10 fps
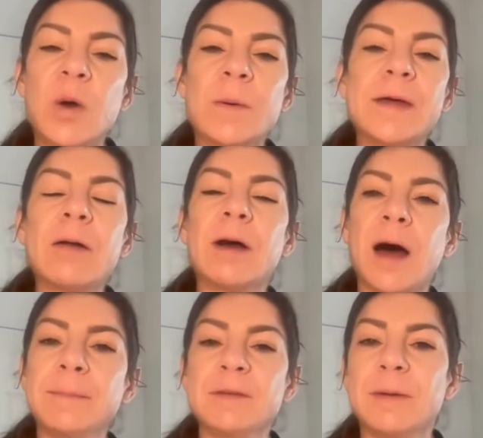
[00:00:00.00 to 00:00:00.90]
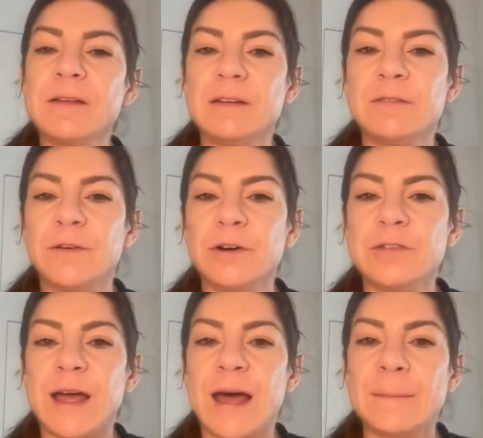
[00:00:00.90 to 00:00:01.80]
without optimizing
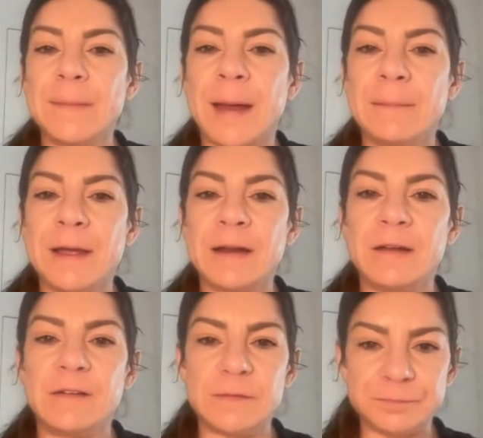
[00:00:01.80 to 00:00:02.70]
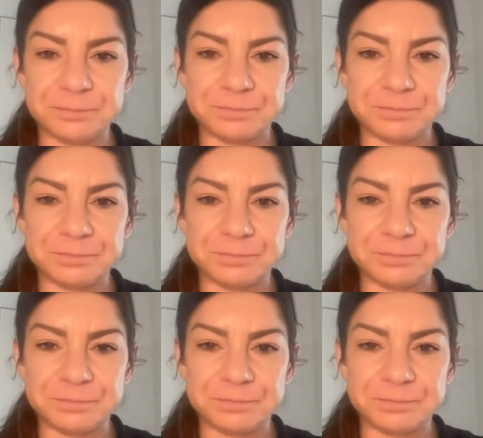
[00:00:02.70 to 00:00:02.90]
first at maintenance.